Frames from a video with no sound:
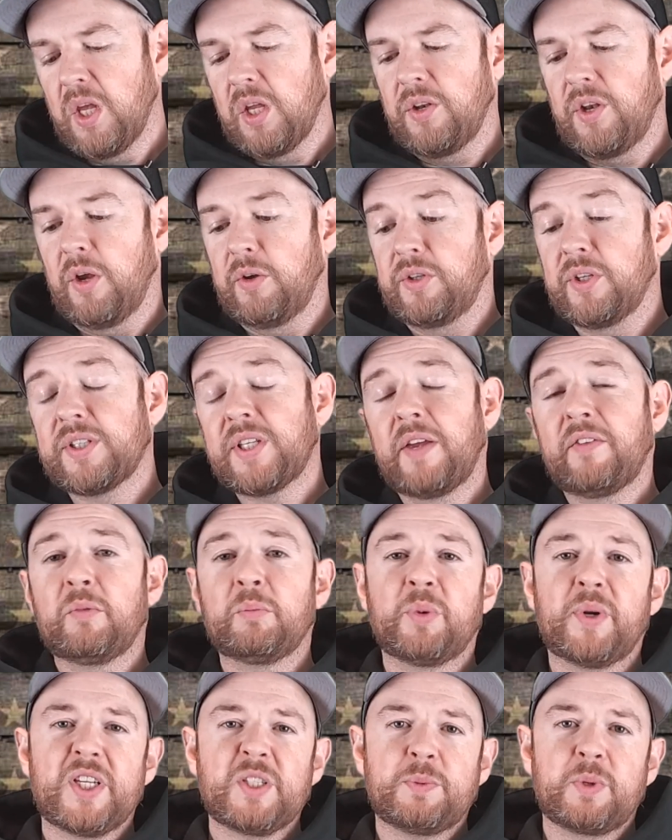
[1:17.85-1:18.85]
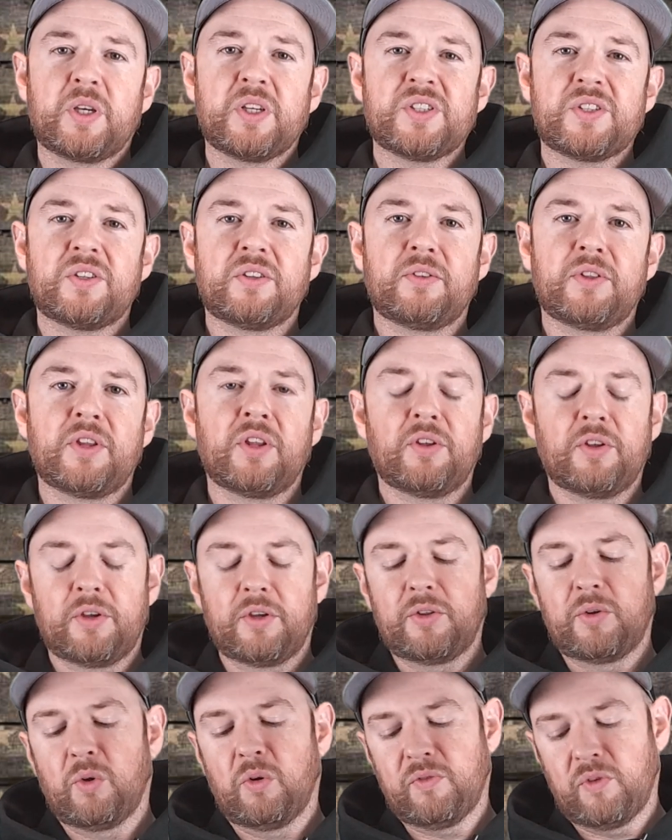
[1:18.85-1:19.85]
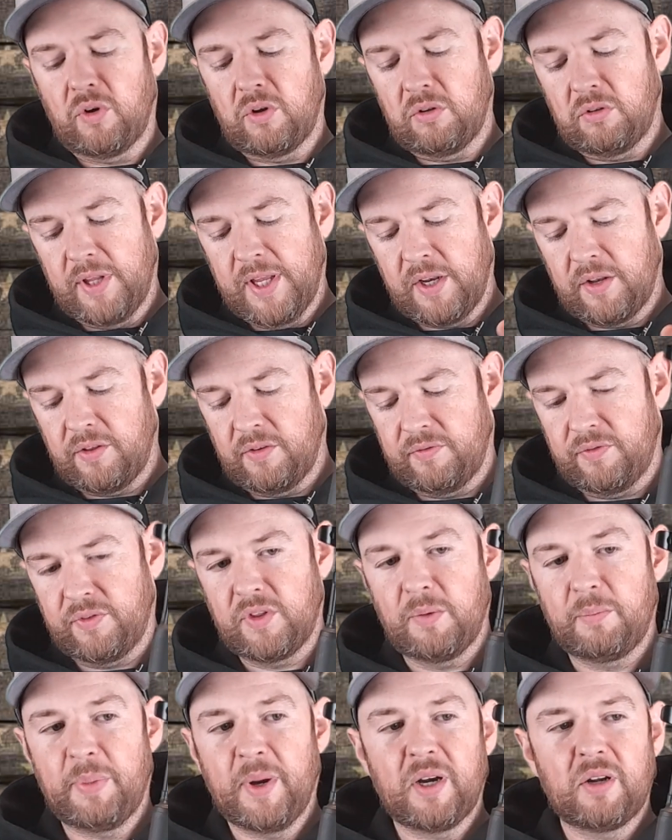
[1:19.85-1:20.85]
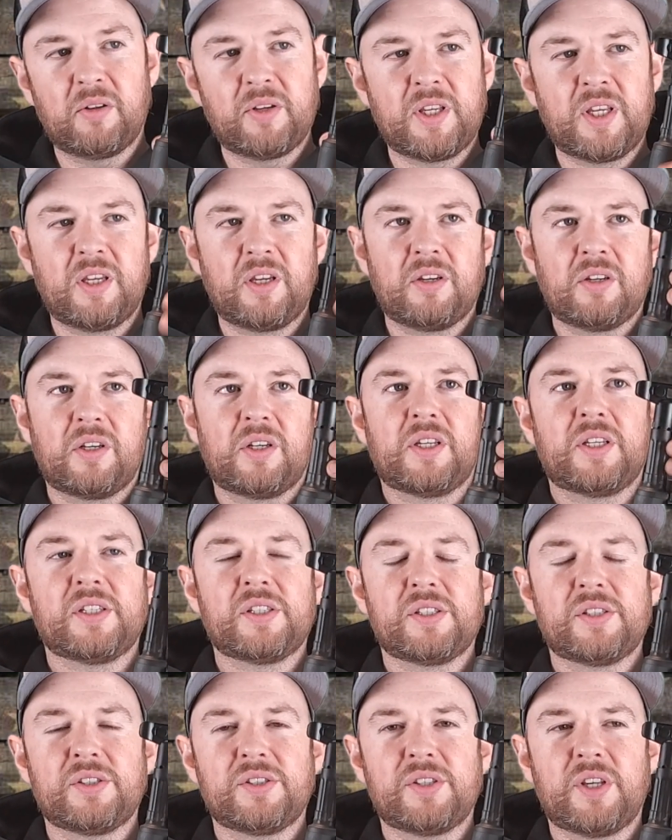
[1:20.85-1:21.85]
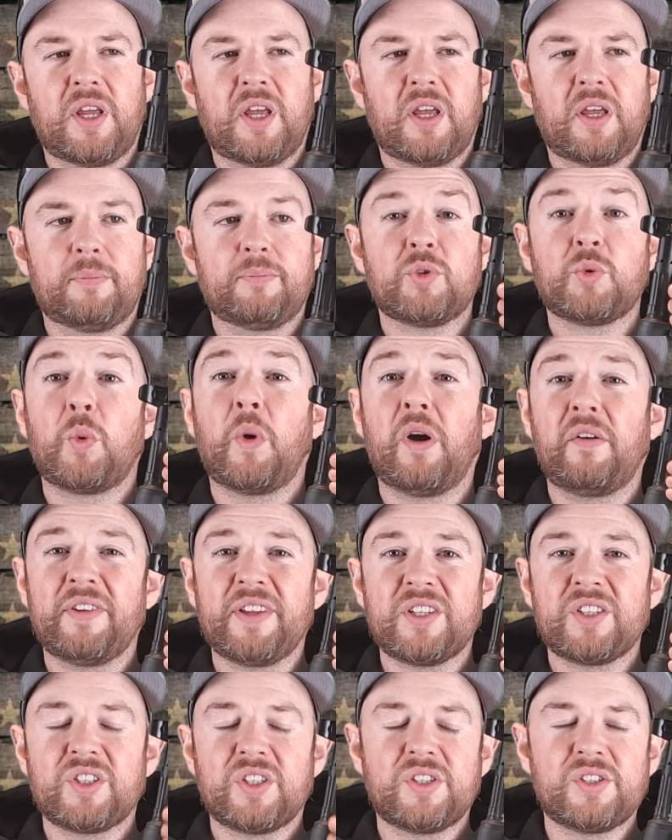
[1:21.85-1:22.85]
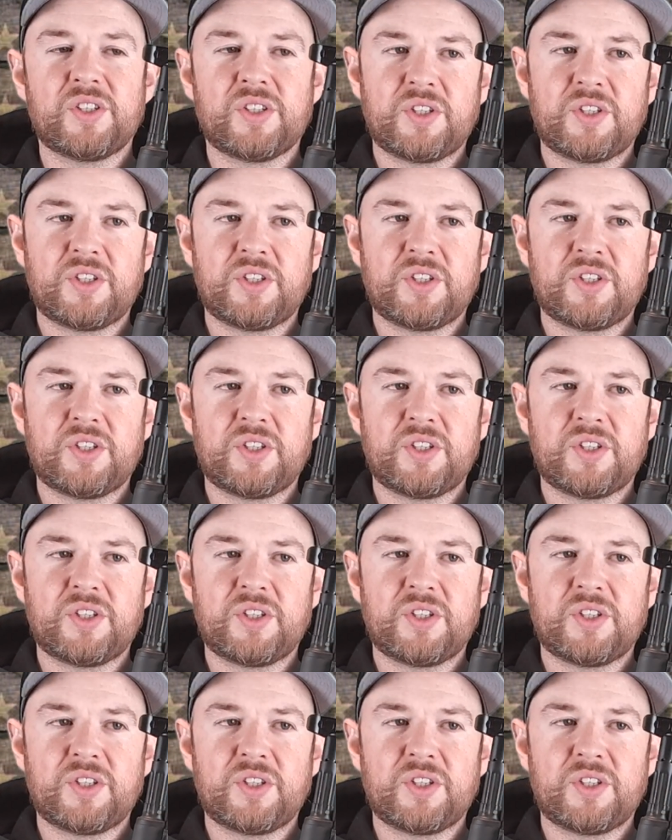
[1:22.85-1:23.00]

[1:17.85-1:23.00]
Now, it does have a brace because the overall length of the barrel here is 12 inches.